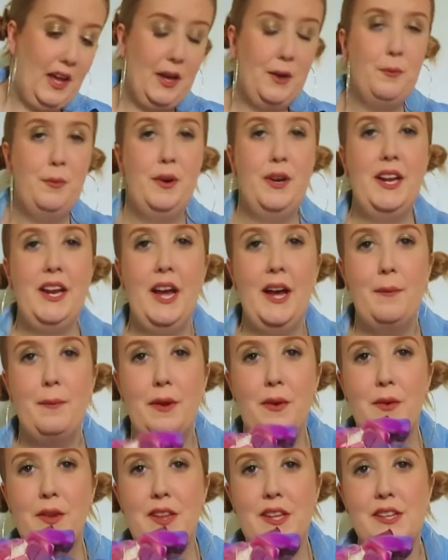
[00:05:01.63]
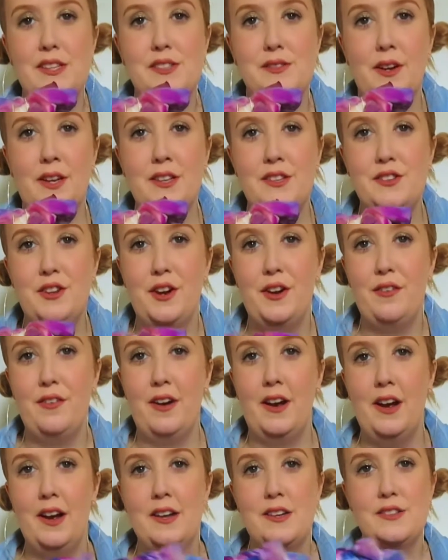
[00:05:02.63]
I'm pretty happy with this one so
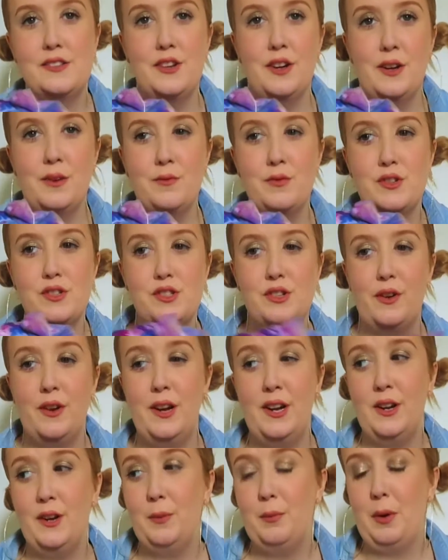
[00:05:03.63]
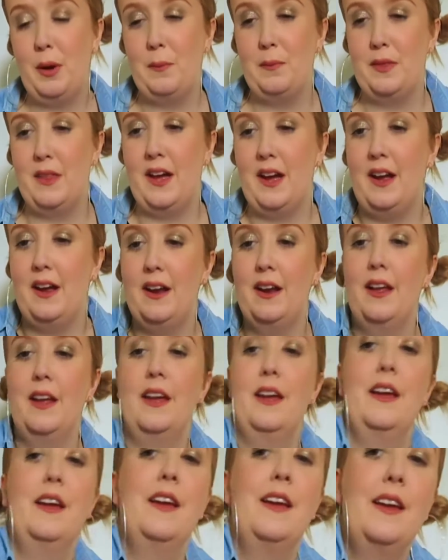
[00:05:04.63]
far, so I'm just going to pop that
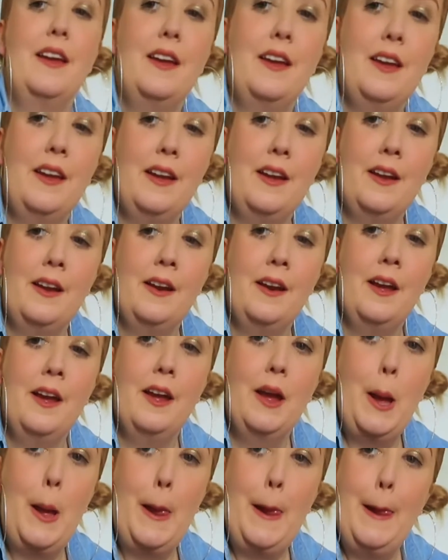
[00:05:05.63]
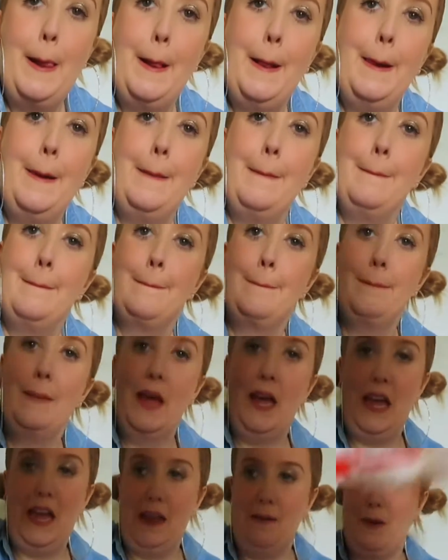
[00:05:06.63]
in
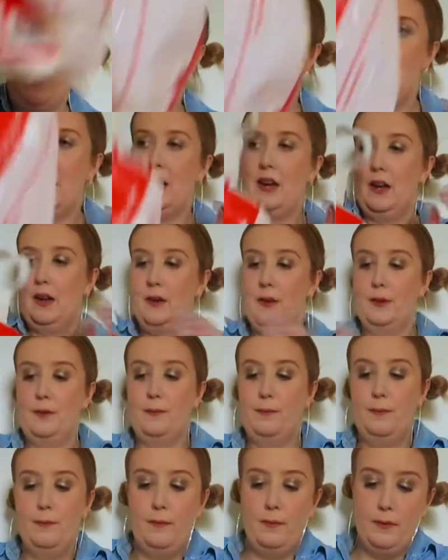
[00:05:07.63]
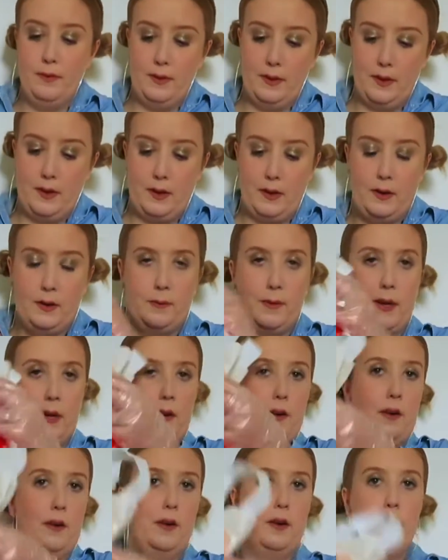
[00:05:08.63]
a bag. Oh my
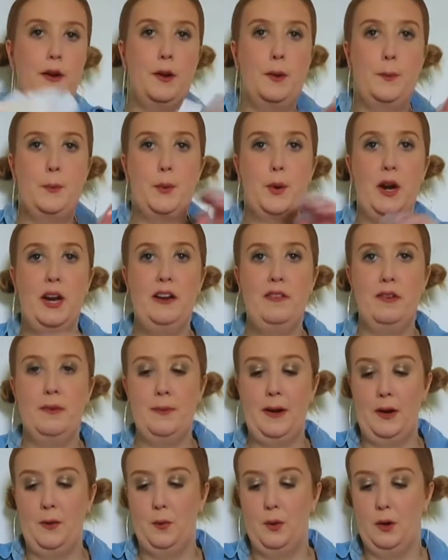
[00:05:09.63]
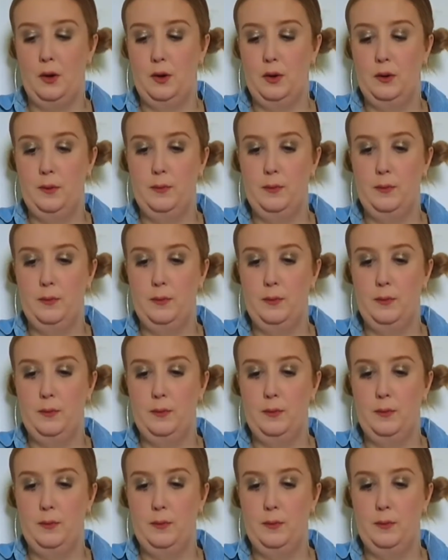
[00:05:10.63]
god, pray for my wall,